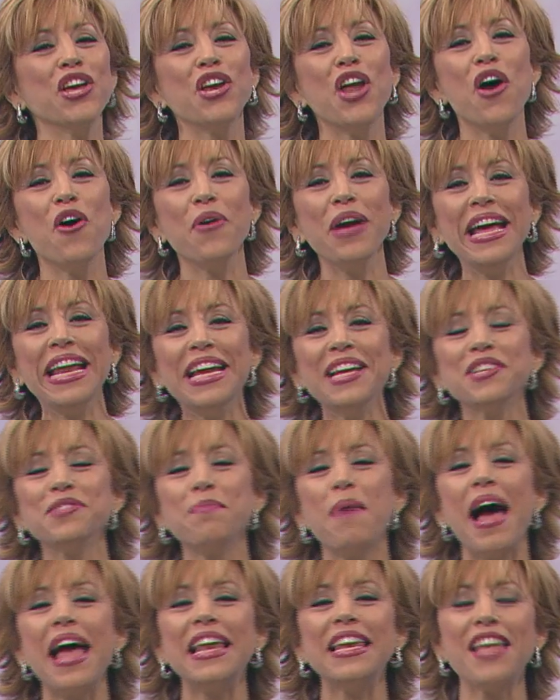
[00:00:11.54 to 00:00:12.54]
here. You know, it is
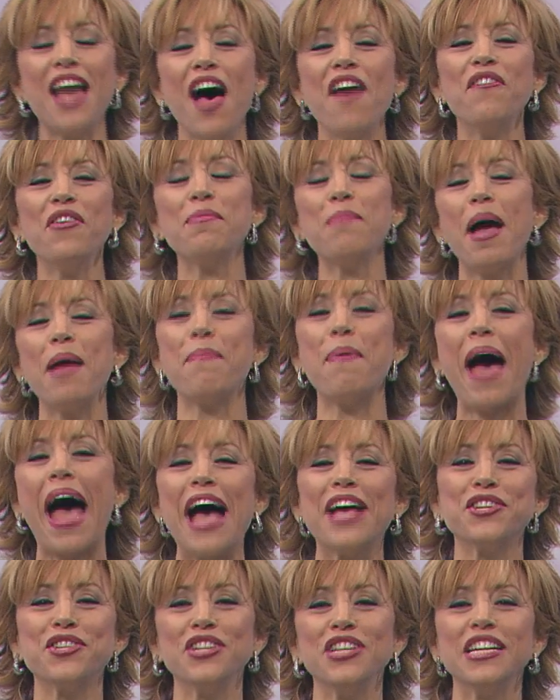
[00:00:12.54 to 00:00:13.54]
my love and my
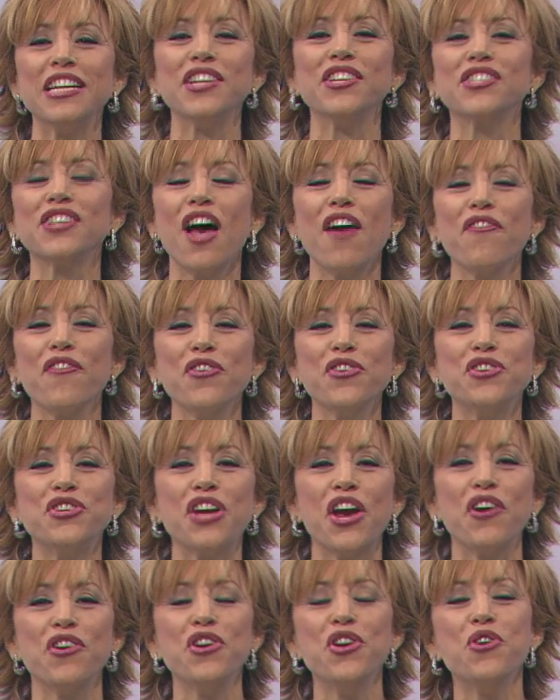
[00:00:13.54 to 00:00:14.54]
passion to discover and
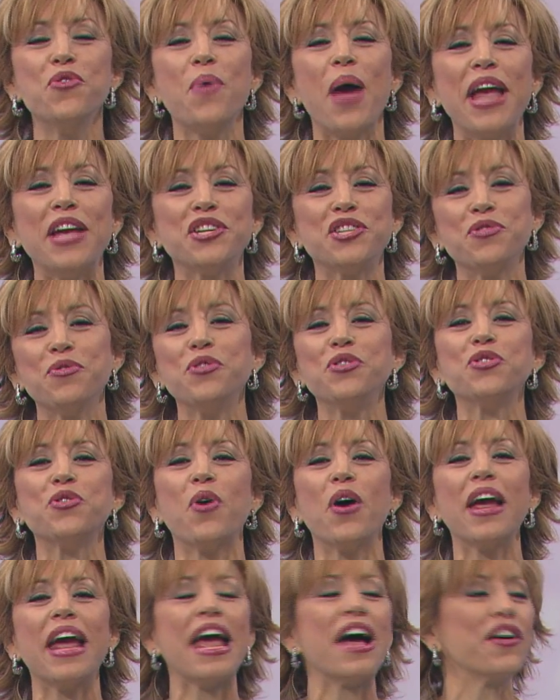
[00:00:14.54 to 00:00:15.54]
share new ways to
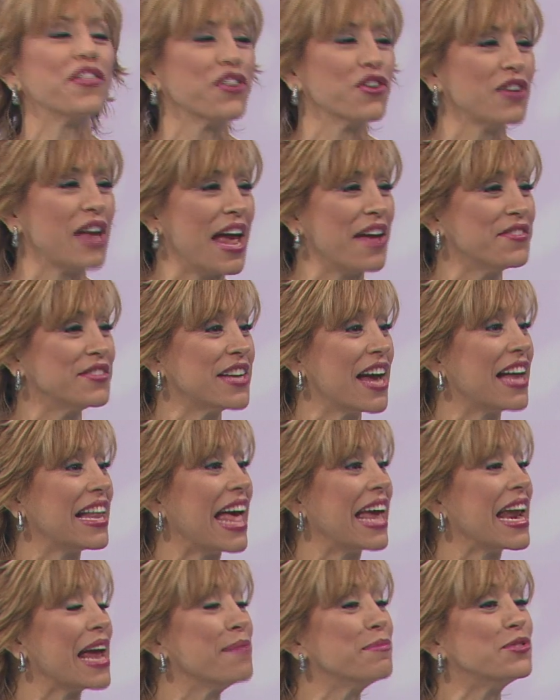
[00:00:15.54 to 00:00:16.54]
enjoy a healthier lifestyle,
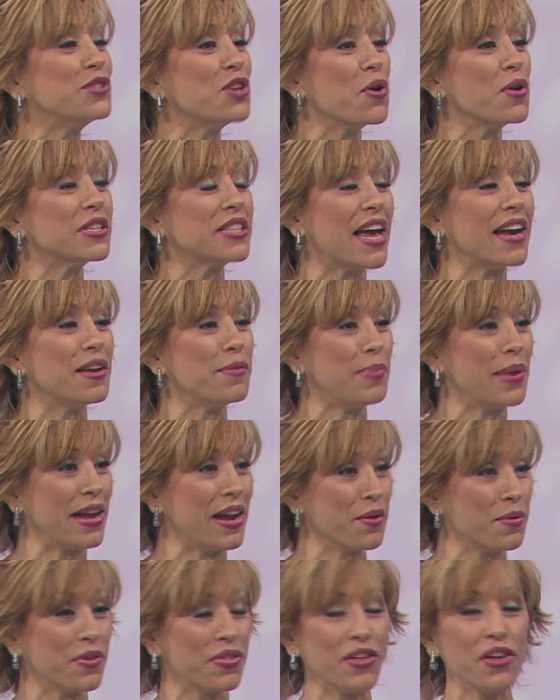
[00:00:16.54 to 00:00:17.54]
and I am so excited to be
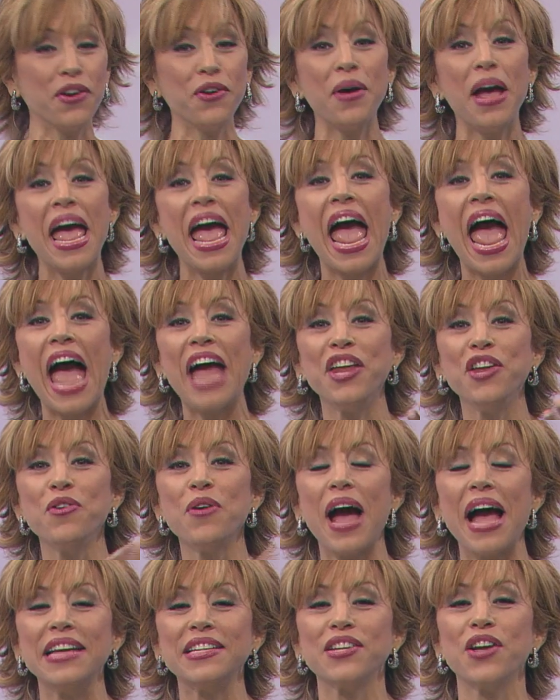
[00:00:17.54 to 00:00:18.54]
here with you and you
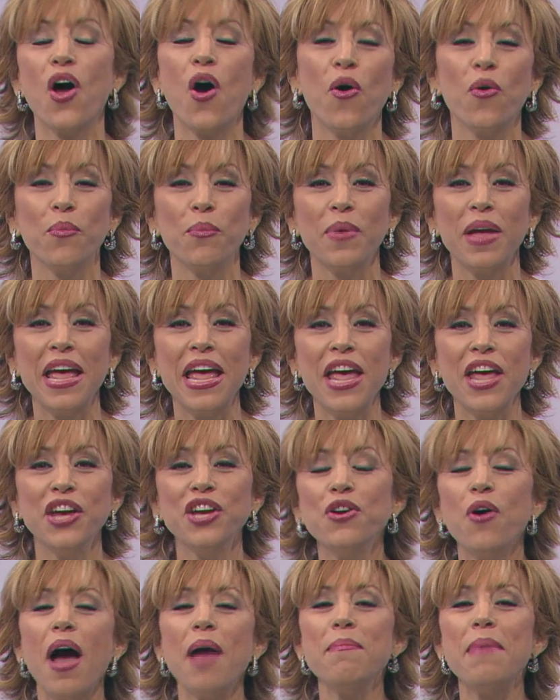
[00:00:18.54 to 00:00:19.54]
guys at home.
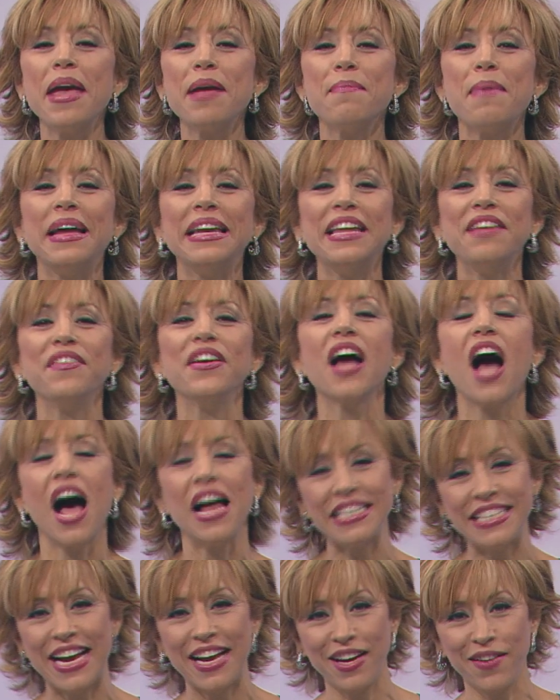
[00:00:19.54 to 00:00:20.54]
You know, I make my living
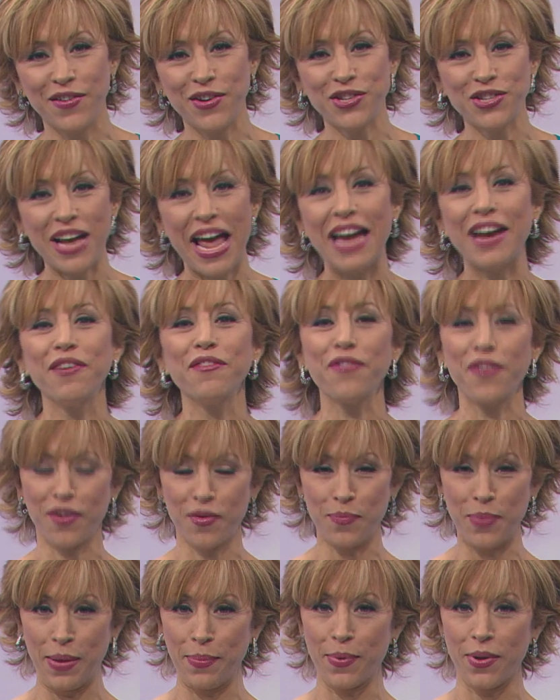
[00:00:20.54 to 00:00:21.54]
on television and in
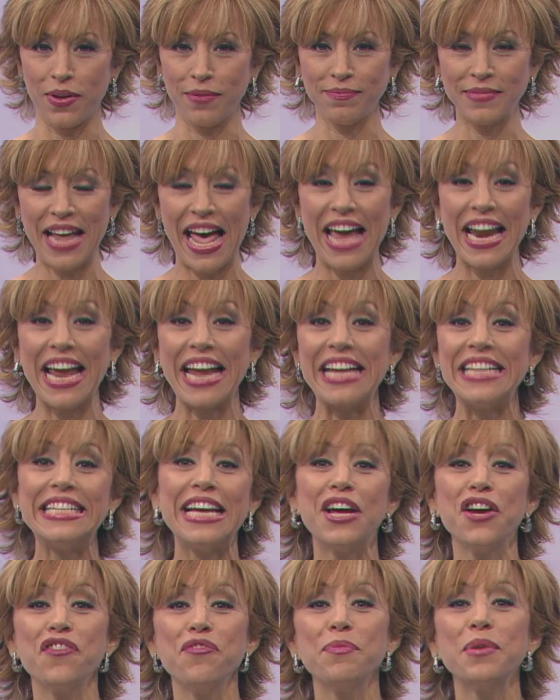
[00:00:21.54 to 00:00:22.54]
front of people, and I can
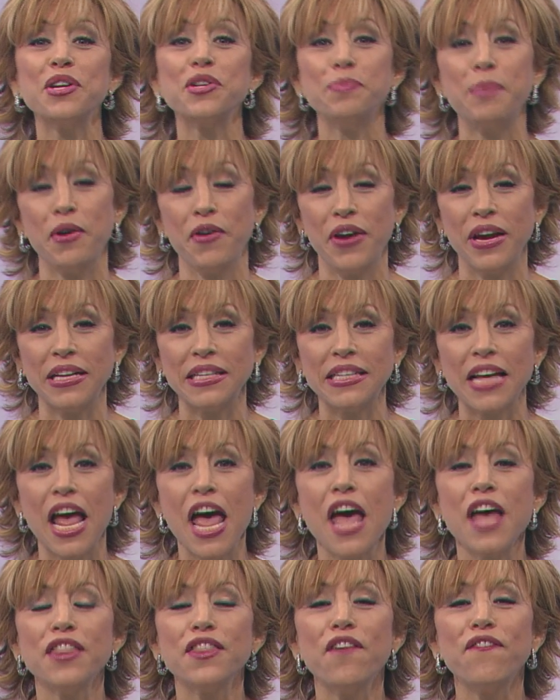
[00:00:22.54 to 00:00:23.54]
tell you from experience,
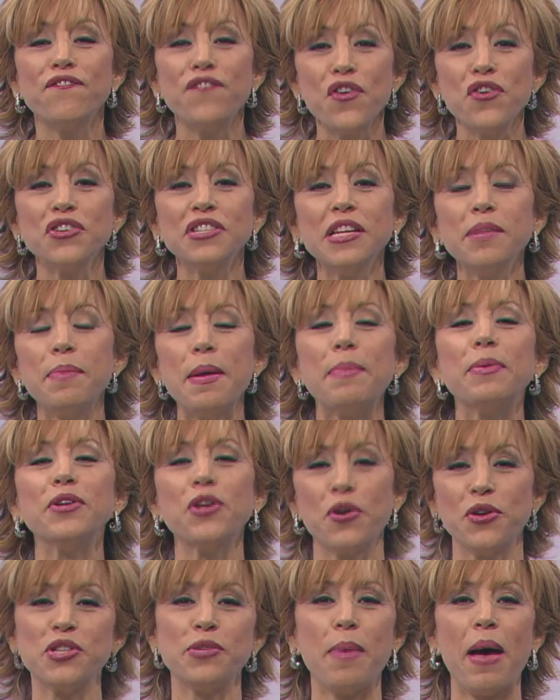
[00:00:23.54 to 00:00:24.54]
the first thing people
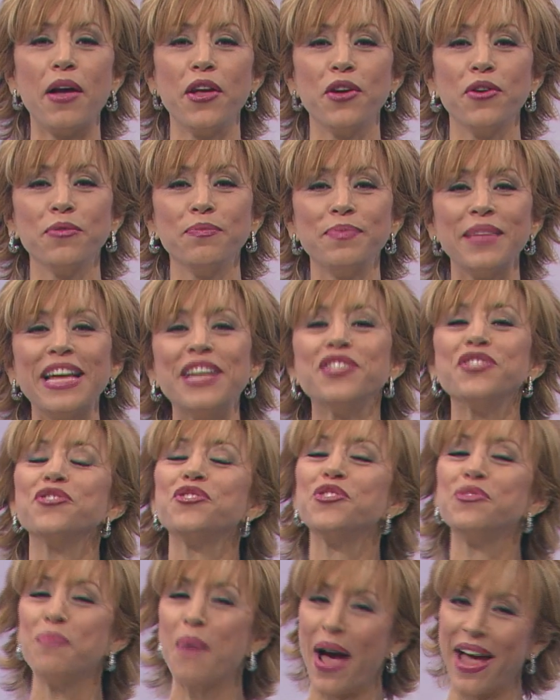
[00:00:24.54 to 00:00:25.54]
notice about you is
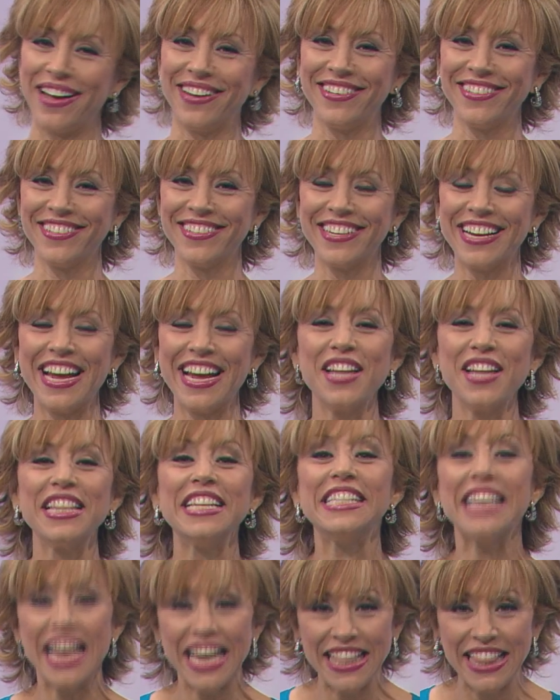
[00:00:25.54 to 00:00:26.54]
your smile.
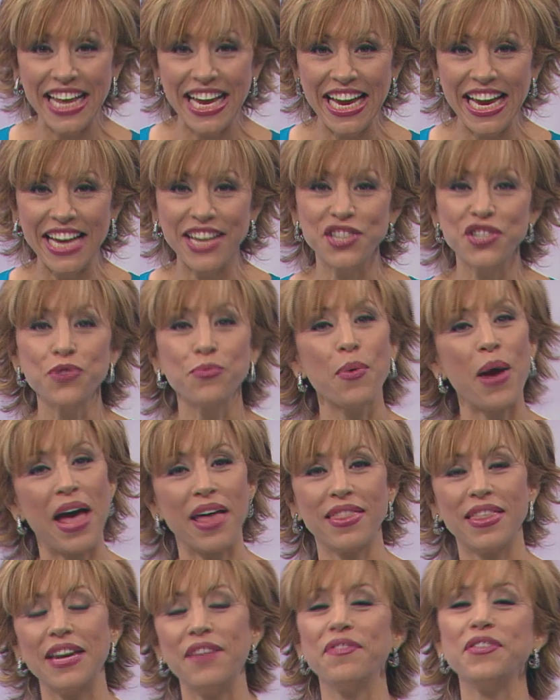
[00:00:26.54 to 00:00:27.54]
The second thing is your
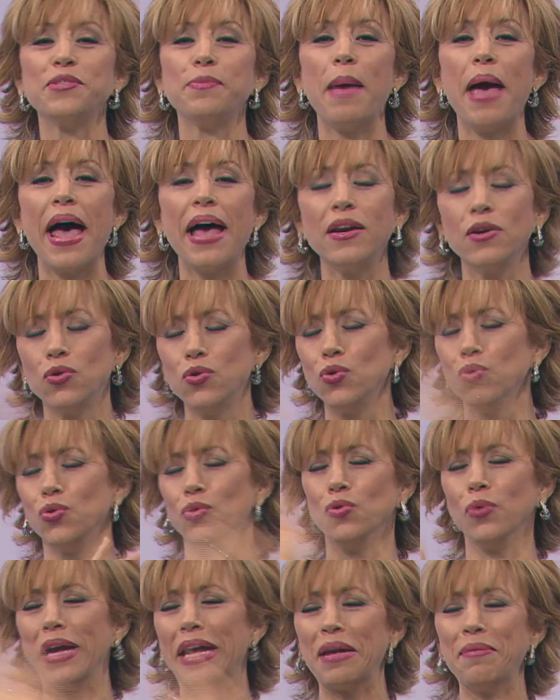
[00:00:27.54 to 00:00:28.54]
breath, and if it's bad,
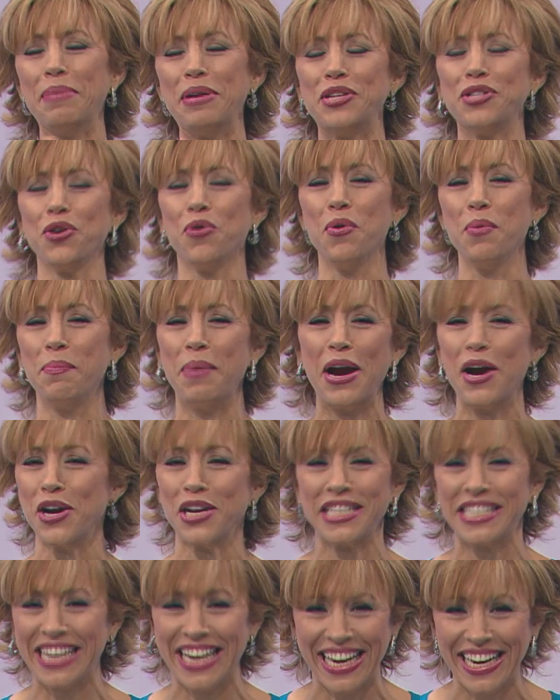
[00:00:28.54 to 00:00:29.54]
it can be so
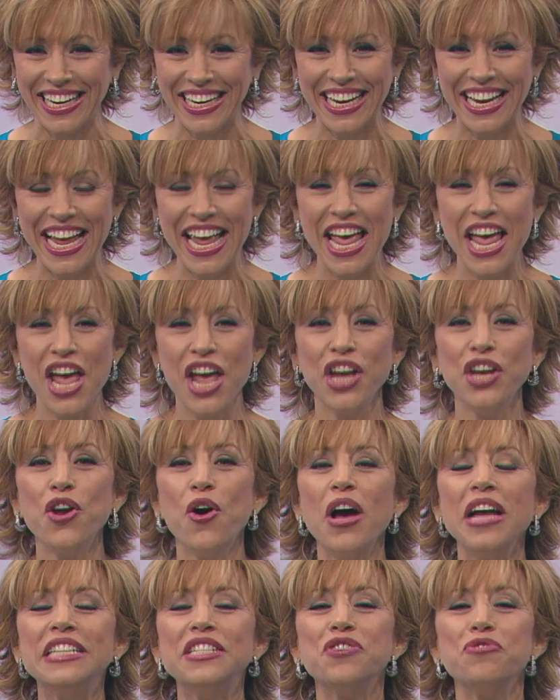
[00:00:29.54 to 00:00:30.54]
embarrassing. You
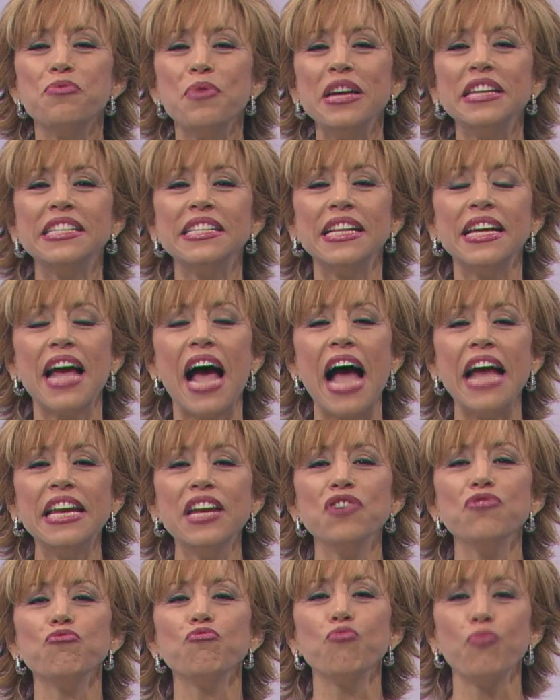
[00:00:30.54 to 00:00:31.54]
know, until recently, I
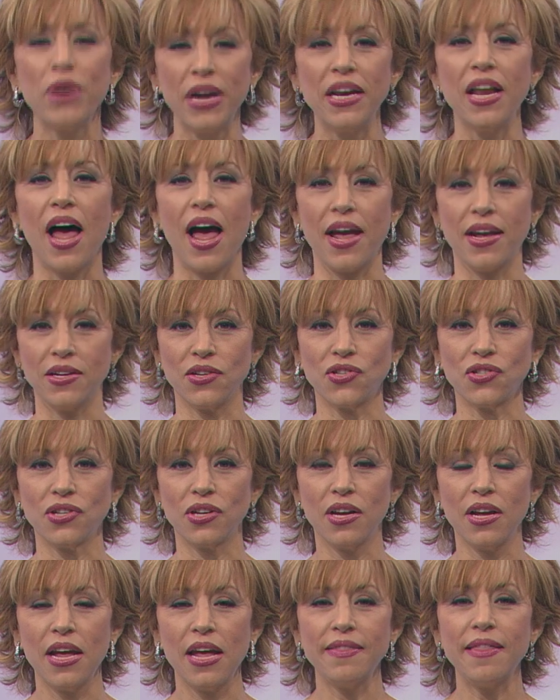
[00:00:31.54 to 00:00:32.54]
didn't
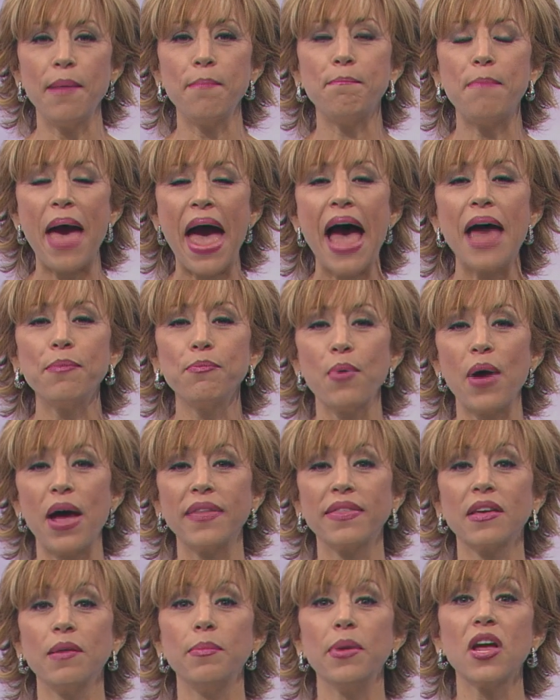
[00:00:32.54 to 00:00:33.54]
realize that bad
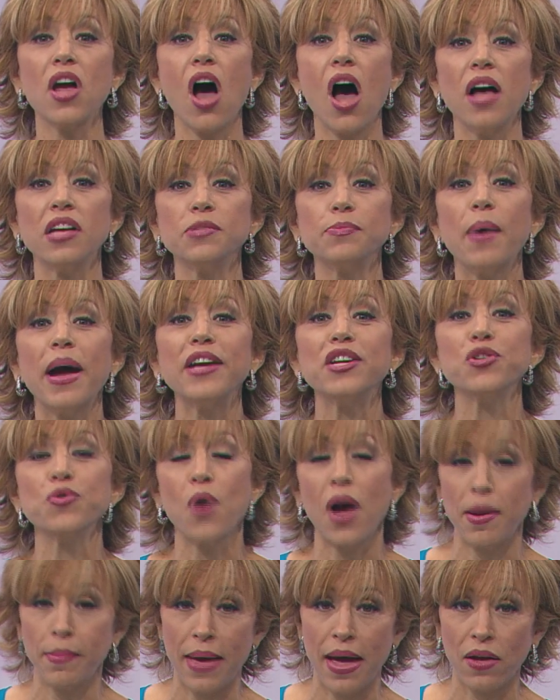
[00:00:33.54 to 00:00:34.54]
breath can be caused by
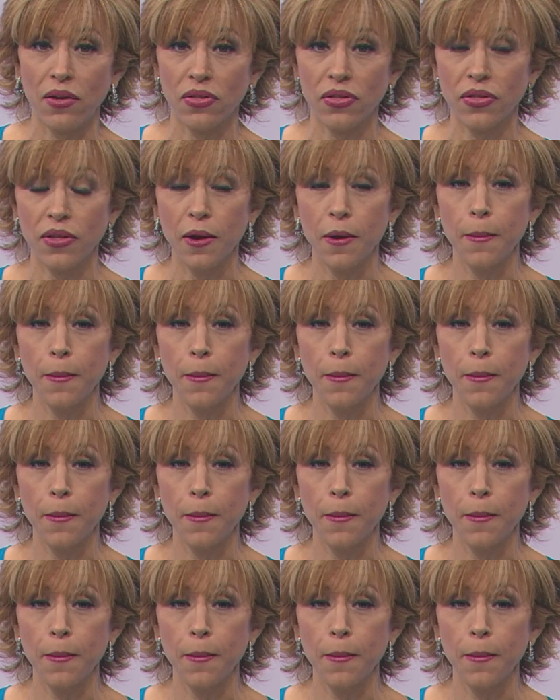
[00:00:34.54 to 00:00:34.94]
dry mouth.